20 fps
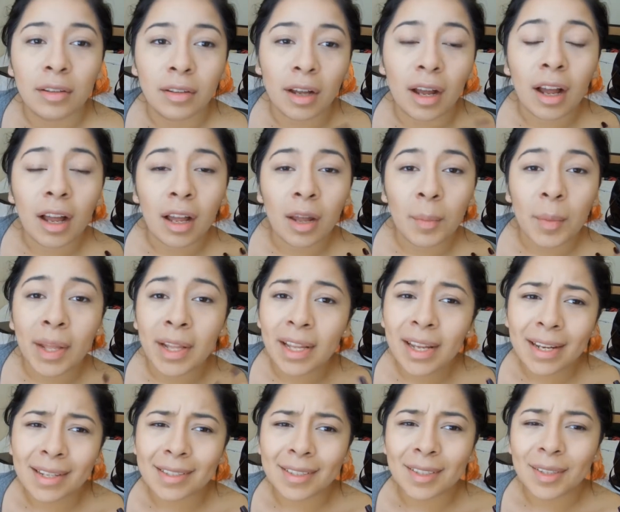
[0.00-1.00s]
Um, and
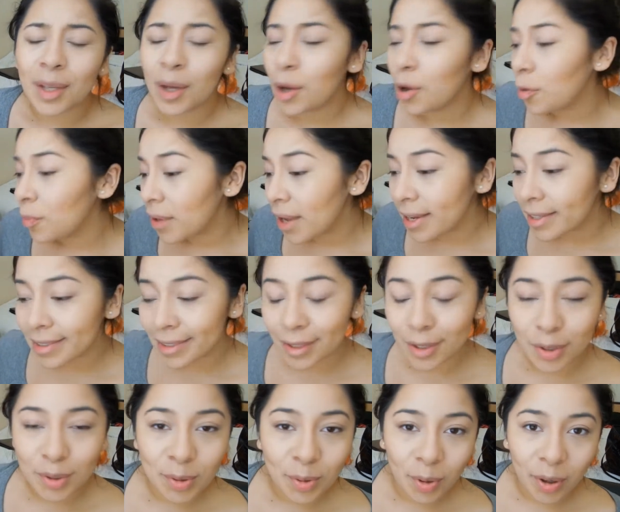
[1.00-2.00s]
yeah, so I hope you guys
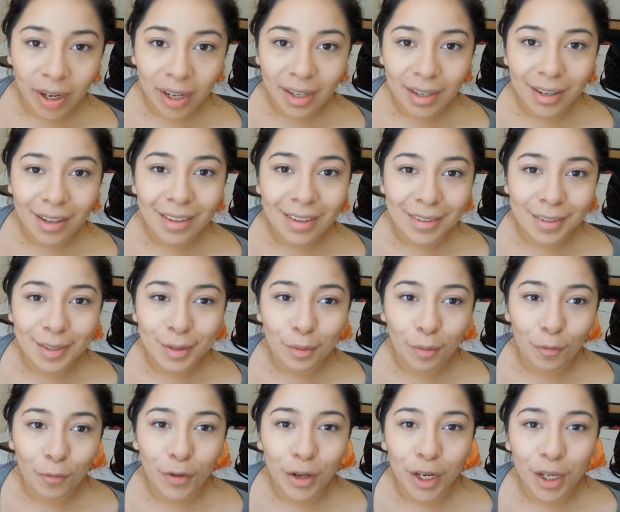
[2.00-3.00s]
enjoyed this
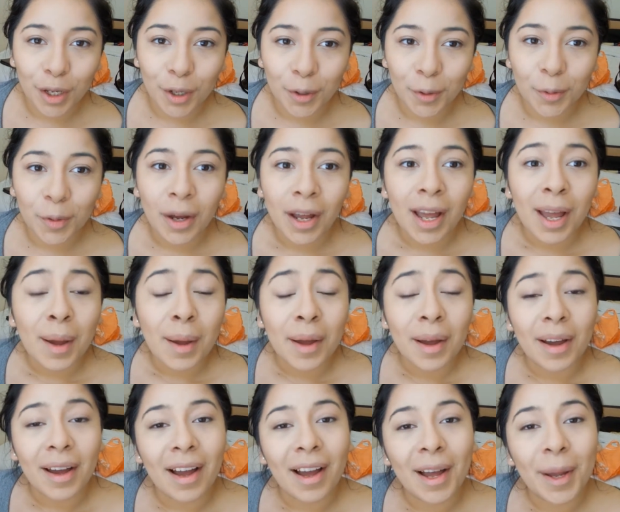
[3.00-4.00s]
video.
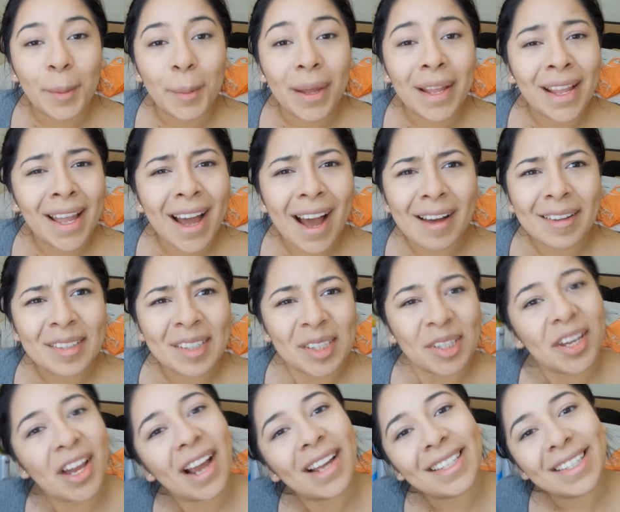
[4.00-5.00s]
Um, and yeah, I'll see
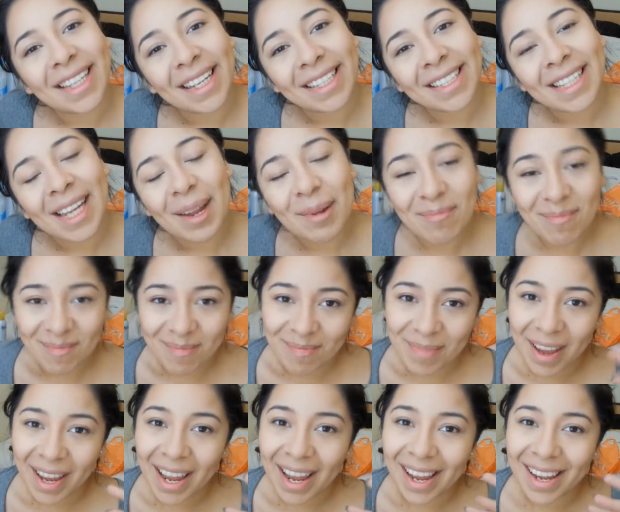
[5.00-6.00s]
you guys next time.
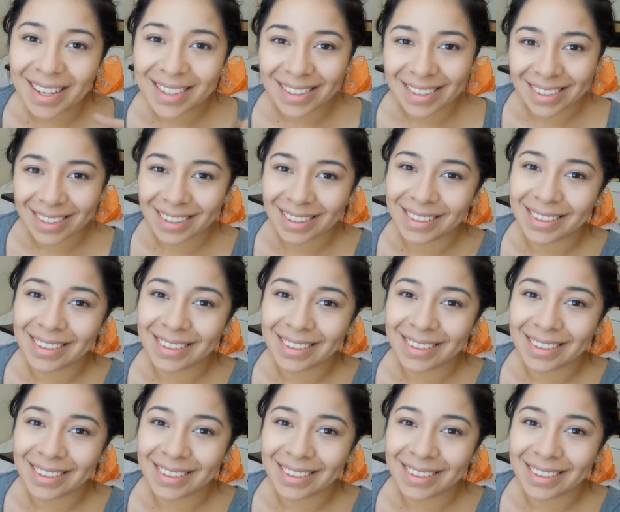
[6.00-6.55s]
Bye, guys.